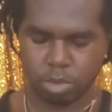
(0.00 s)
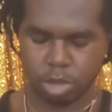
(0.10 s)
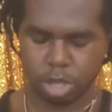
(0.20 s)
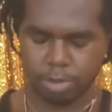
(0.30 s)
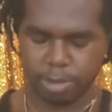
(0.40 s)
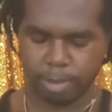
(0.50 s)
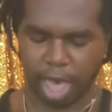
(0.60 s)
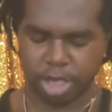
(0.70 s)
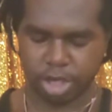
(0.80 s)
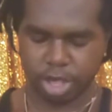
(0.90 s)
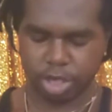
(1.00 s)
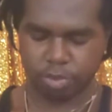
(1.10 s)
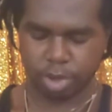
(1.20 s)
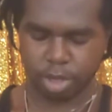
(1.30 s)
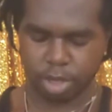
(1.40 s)
could be magic as
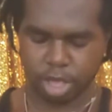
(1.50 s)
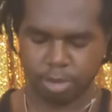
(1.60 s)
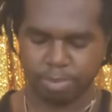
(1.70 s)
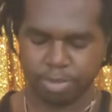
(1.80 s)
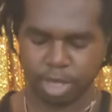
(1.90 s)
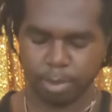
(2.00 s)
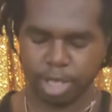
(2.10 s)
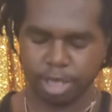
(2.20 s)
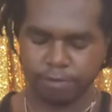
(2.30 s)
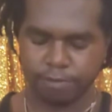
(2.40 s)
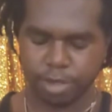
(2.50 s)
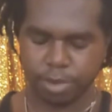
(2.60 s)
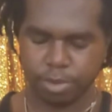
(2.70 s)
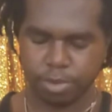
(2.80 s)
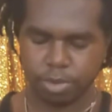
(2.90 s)
well to get somebody
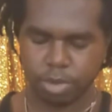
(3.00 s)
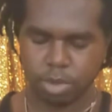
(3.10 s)
confused.